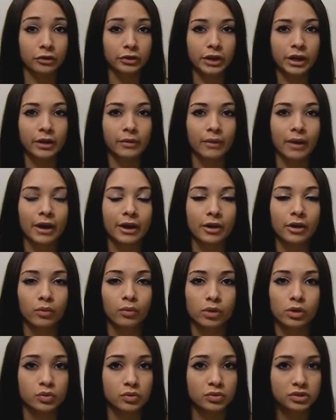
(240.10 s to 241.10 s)
Thunder King
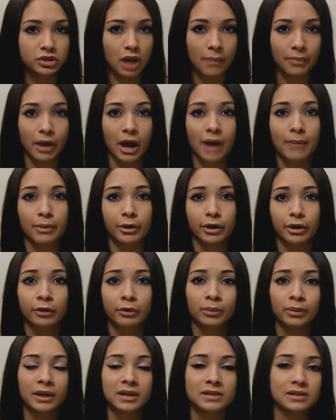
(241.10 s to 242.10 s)
Ryo, which will stop the
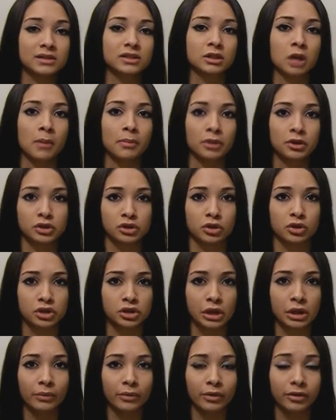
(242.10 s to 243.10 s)
Hyperion plays and stop the
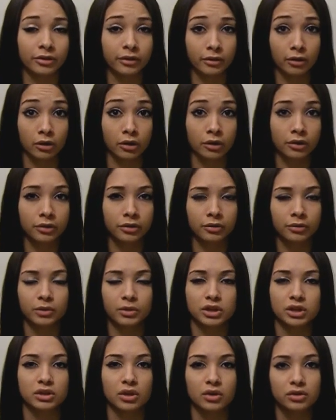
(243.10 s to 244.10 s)
searching with Earth,
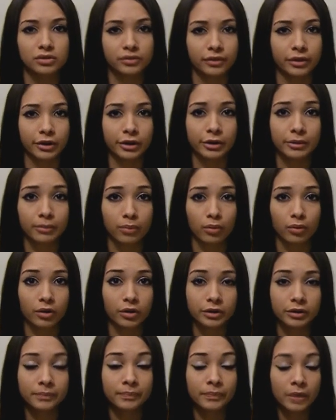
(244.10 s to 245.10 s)
which is also very
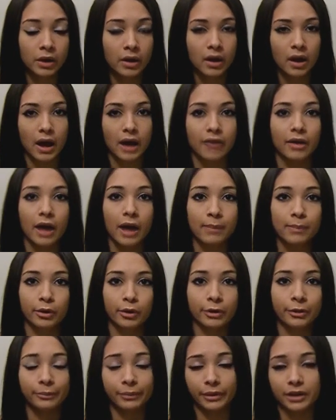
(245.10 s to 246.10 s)
important. And the
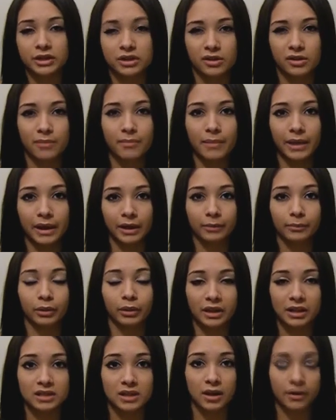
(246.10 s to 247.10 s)
Hyperion plays are the
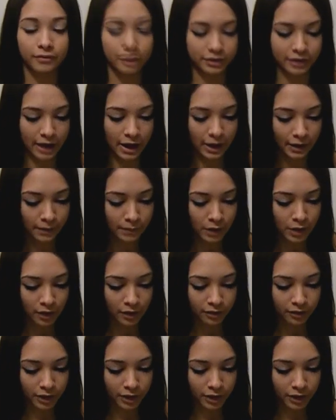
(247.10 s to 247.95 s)
main plays of the deck.